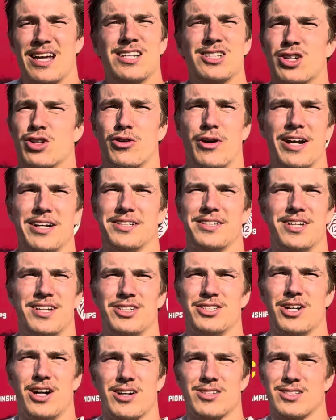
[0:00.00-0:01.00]
He's a great
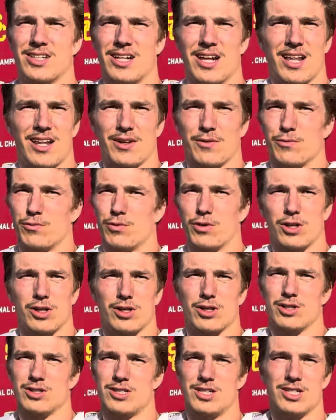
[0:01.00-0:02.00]
teacher, I'll say that, like really
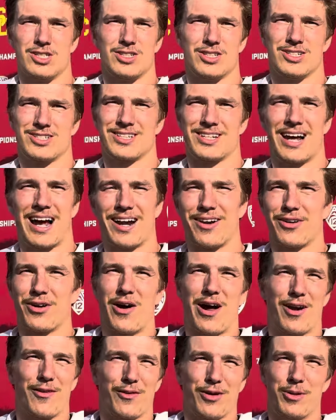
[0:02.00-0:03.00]
good teachers. I don't know
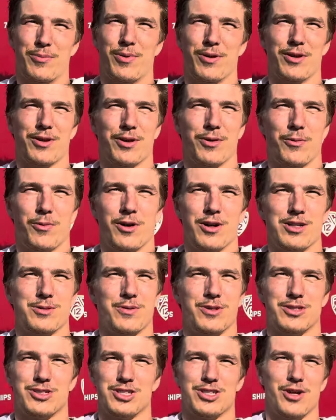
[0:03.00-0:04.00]
how to really put it into words,
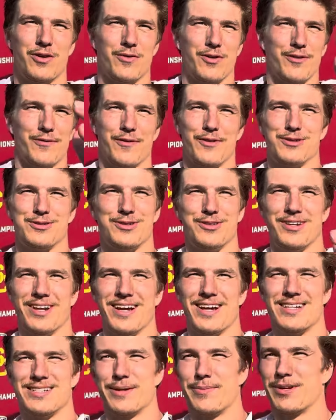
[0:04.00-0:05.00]
but just over the first 2
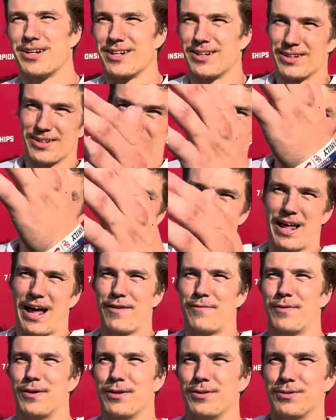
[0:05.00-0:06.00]
days, I mean, kind of
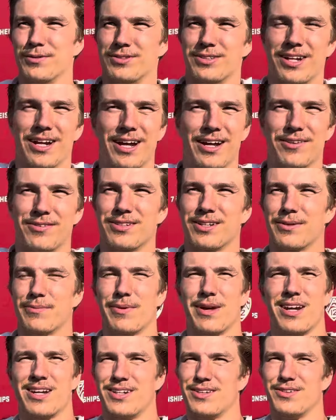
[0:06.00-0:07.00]
halfway through today, I was like,
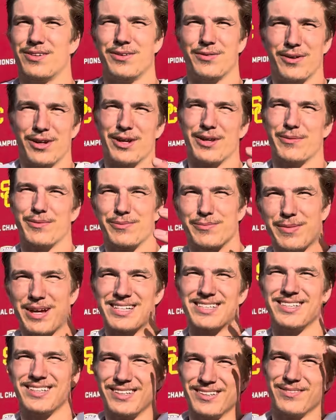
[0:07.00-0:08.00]
man, he really
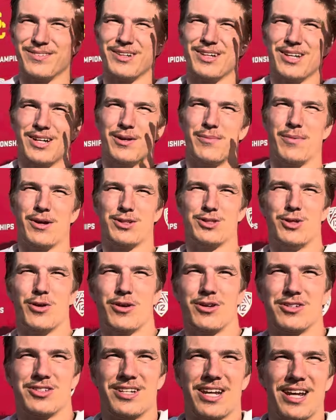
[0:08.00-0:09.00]
makes you
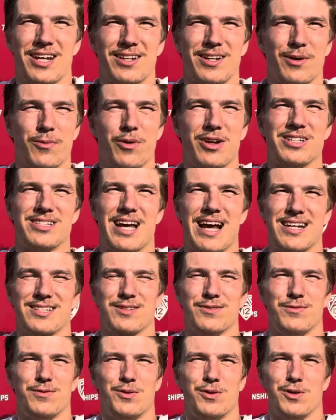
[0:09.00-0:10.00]
understand like what he's
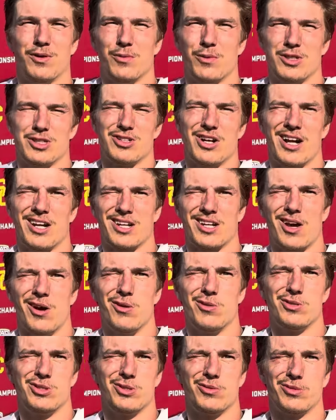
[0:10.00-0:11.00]
asking for, what he's trying to
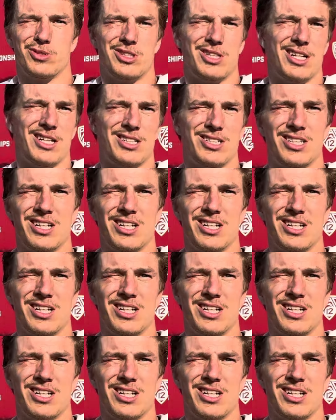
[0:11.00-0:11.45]
coach or teach.